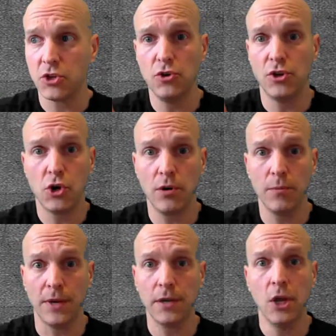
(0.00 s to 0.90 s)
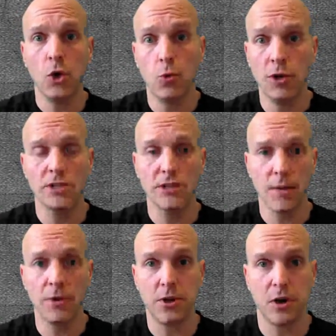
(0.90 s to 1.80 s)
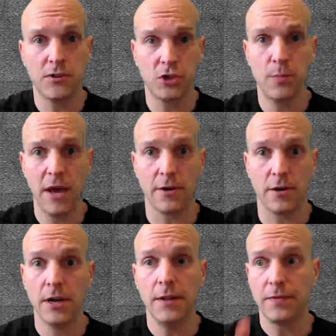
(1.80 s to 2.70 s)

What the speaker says: to determine which type of dogs do better.